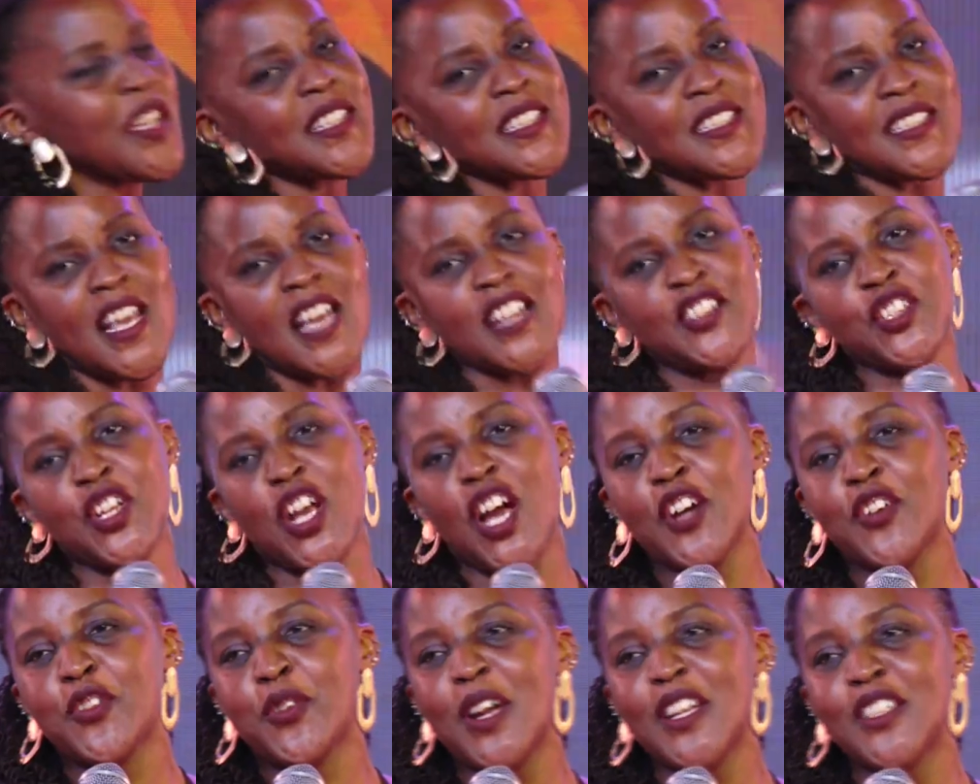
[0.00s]
such
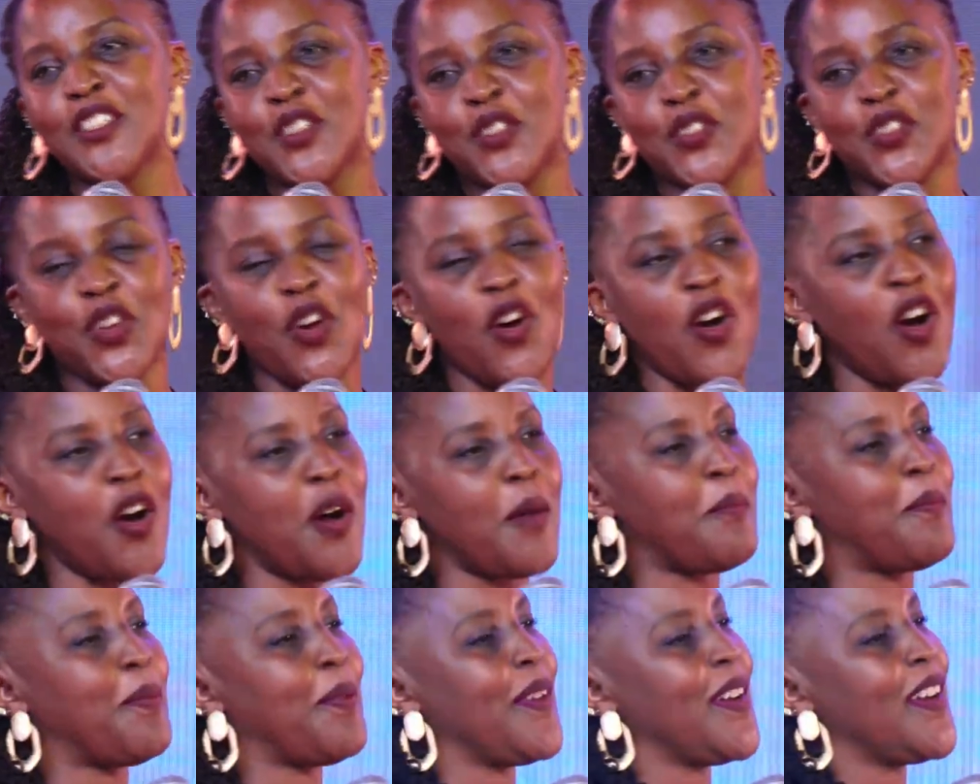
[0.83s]
a great job
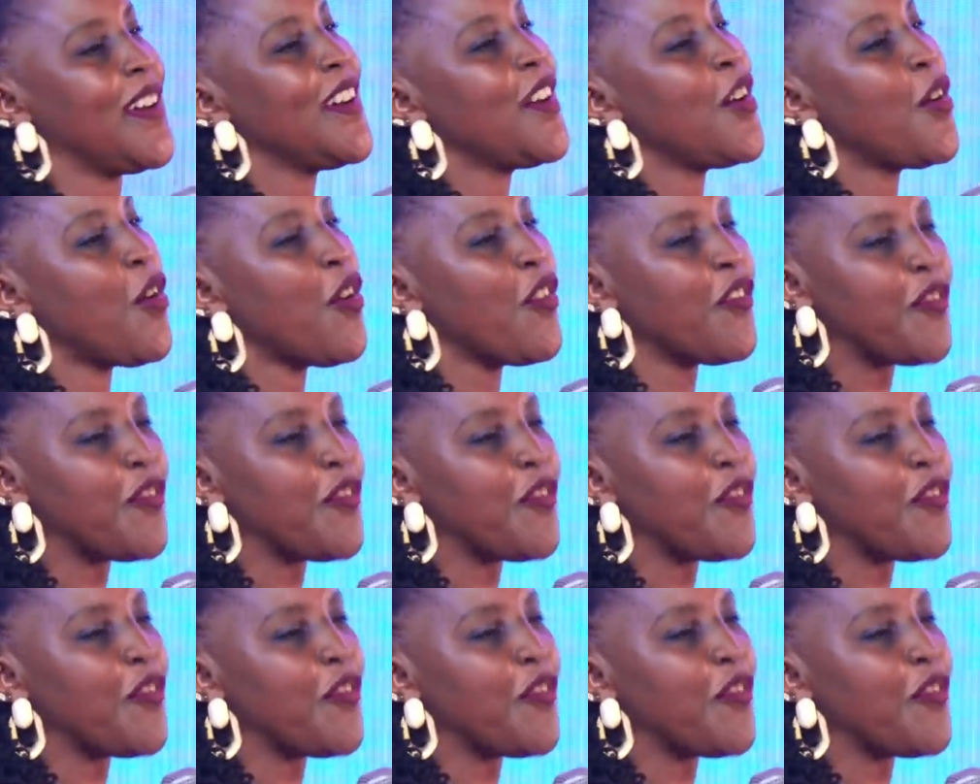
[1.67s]
of